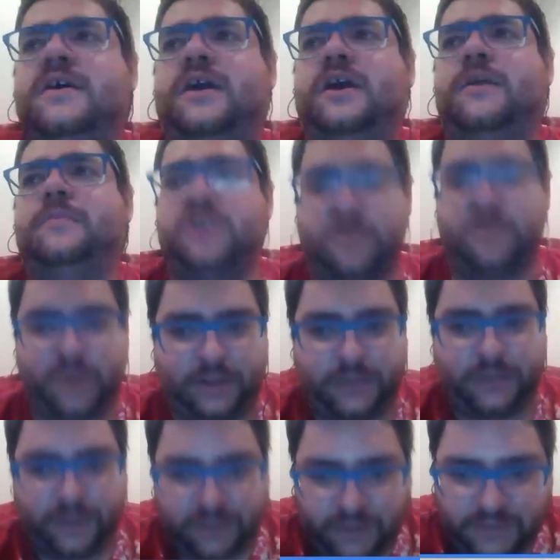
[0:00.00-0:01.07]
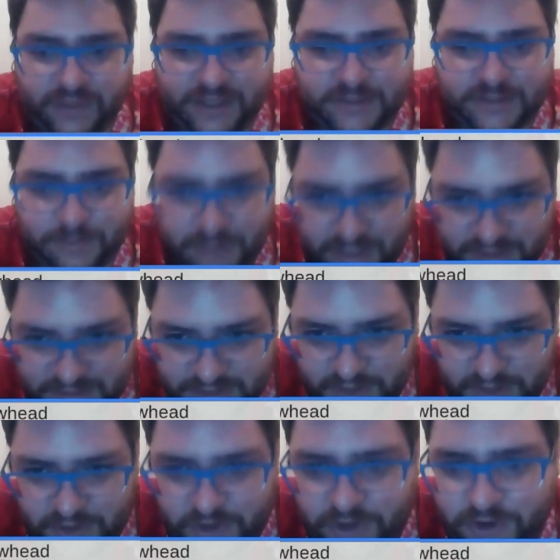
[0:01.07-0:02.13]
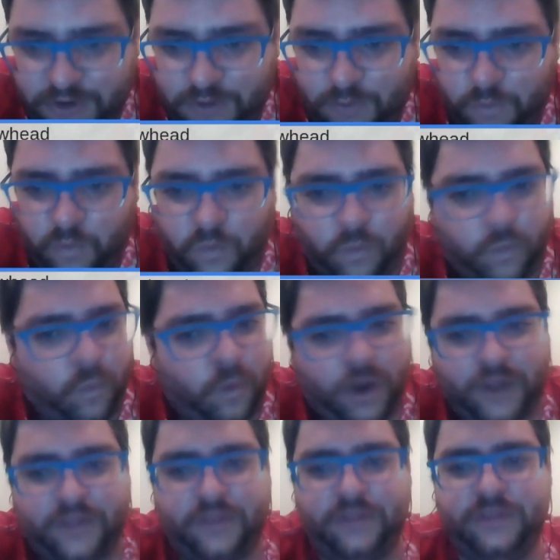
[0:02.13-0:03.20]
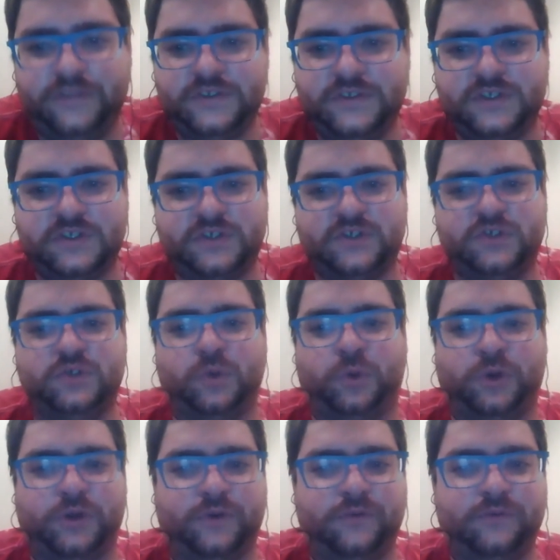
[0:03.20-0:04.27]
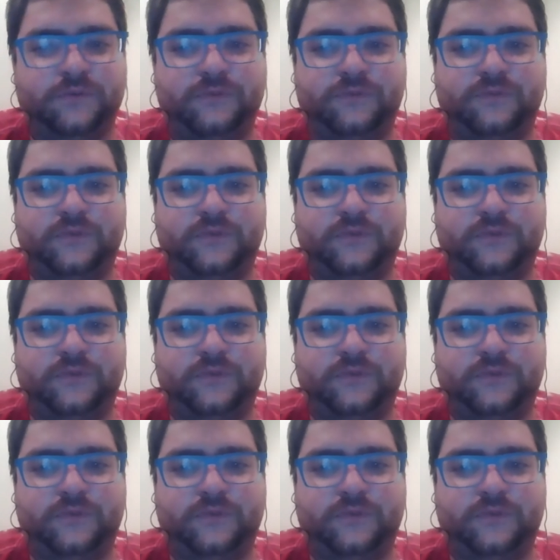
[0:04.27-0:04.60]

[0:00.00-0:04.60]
but you might think that that's based on what sort of